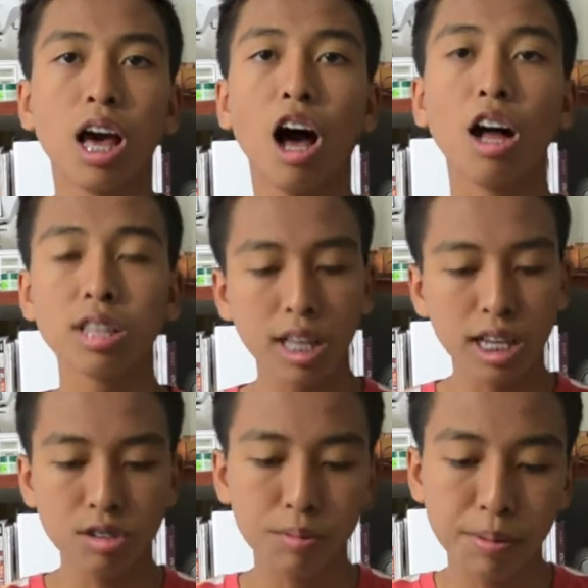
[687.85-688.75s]
All the
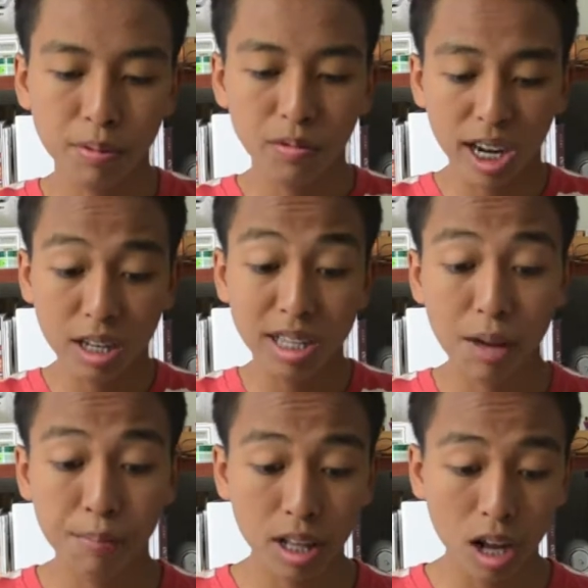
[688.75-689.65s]
links will be provided
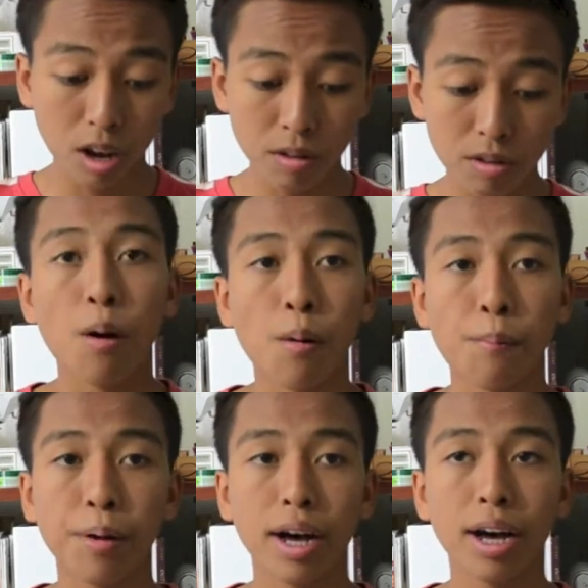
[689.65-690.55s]
down below.
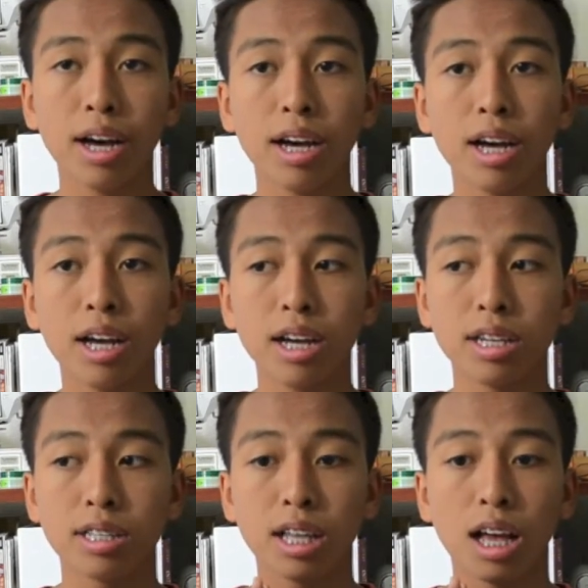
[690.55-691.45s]

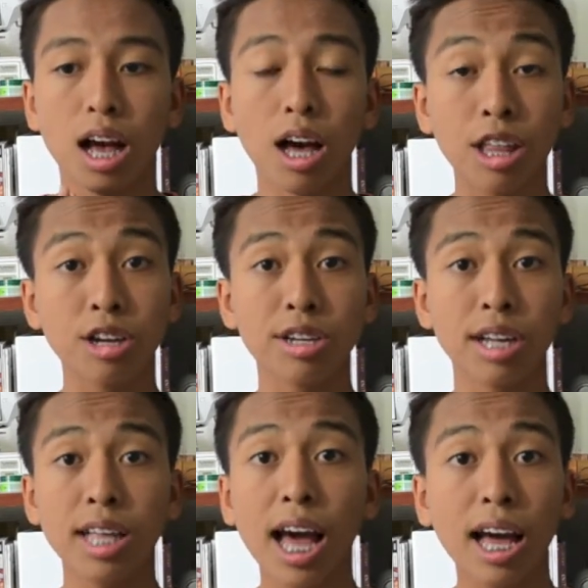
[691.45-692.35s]
But other
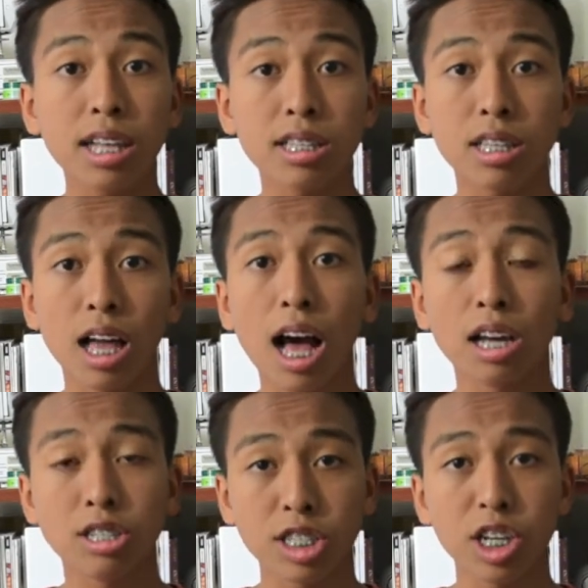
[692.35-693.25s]
than that,
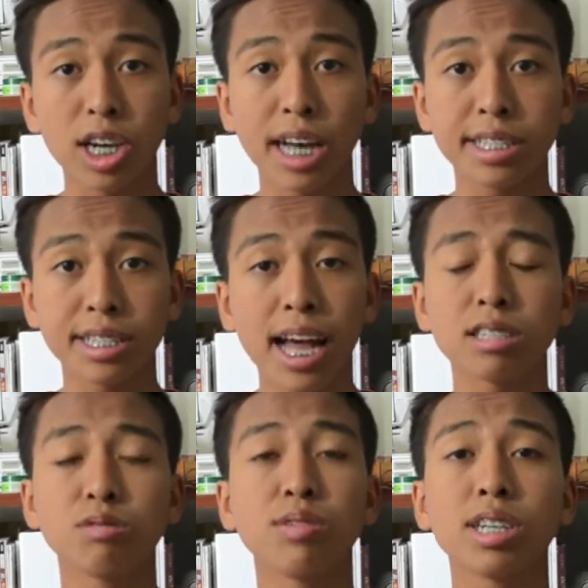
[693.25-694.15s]
I'll see you guys
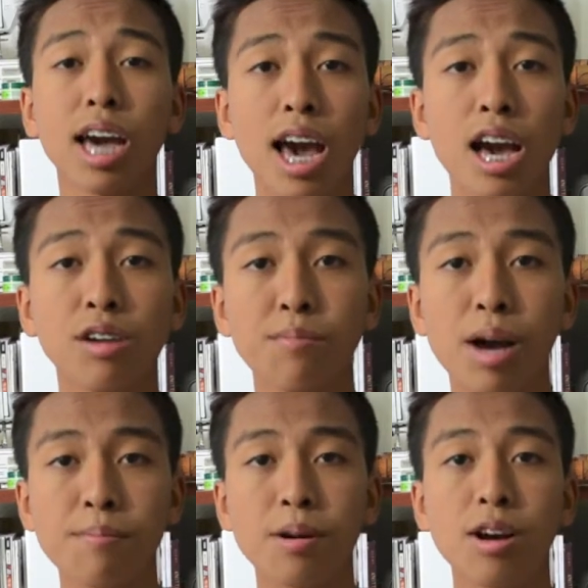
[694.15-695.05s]
next week. And
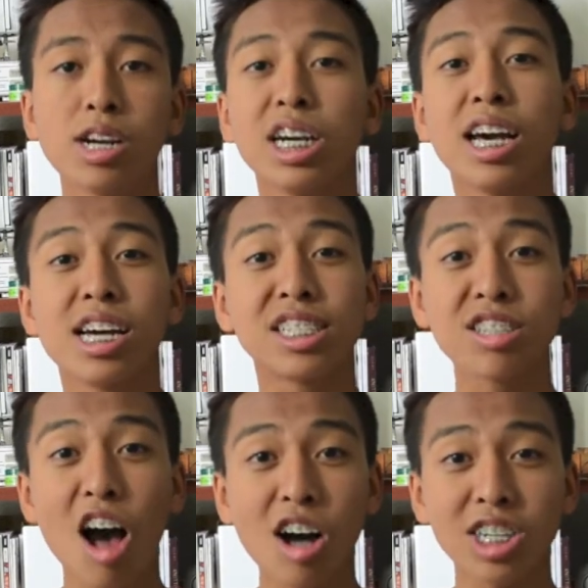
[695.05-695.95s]
remember,
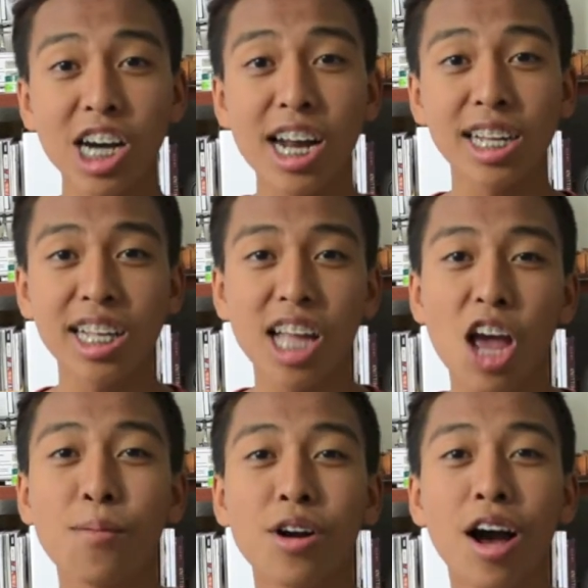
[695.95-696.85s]
it's all good in the
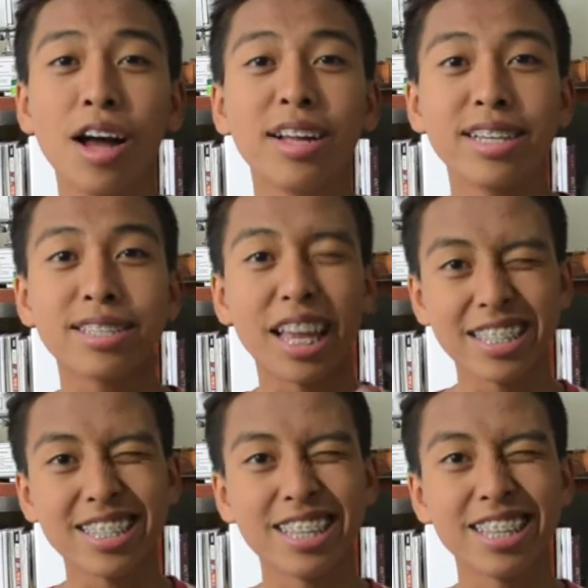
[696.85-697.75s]
neighborhood.